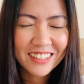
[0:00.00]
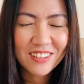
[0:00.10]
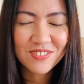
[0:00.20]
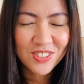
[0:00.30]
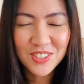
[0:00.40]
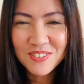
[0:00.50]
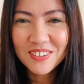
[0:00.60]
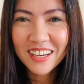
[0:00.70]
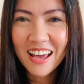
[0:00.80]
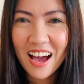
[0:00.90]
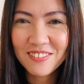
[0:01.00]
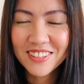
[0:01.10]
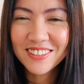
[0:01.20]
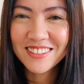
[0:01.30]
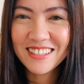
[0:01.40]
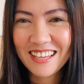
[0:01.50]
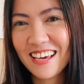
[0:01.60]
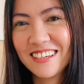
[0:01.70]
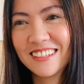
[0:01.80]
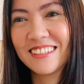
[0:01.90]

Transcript: I'm sure I'm gonna have a good day.